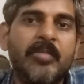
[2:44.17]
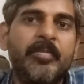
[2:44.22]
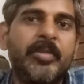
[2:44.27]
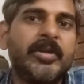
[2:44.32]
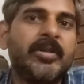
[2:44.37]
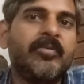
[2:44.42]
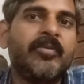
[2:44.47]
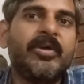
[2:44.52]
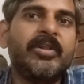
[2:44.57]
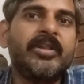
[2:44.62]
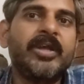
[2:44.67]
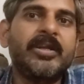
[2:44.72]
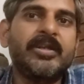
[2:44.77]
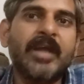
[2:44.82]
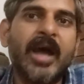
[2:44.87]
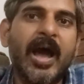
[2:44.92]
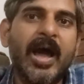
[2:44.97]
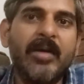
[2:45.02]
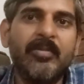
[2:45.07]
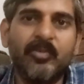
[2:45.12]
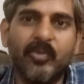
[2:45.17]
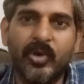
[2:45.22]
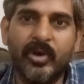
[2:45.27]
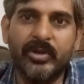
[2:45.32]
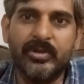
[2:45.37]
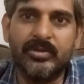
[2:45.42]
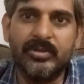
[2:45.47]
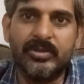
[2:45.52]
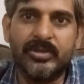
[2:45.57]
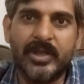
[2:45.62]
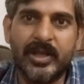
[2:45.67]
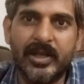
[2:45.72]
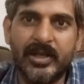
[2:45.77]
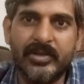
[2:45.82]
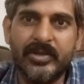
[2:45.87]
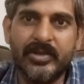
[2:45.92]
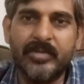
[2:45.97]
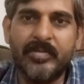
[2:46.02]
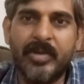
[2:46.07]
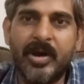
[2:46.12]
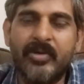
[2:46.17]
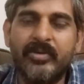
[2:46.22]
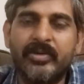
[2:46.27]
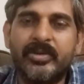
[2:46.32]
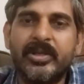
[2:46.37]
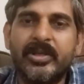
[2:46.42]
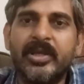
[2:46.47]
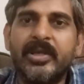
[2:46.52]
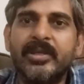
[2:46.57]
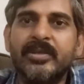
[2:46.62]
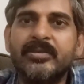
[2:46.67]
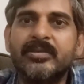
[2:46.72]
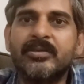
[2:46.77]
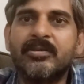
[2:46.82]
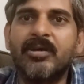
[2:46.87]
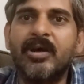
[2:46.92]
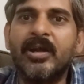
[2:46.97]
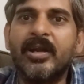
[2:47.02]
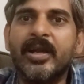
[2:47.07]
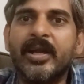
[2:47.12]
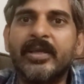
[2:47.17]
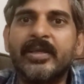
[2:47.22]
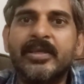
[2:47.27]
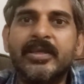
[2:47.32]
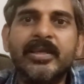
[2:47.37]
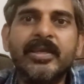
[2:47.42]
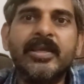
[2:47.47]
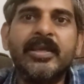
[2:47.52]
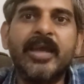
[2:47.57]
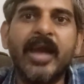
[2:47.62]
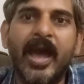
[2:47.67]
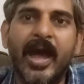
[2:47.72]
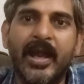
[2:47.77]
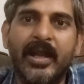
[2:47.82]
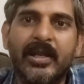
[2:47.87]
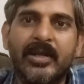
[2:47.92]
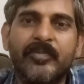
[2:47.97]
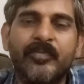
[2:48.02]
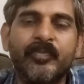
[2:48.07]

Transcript: But the one that I am going to tell you about is called a KiCAD.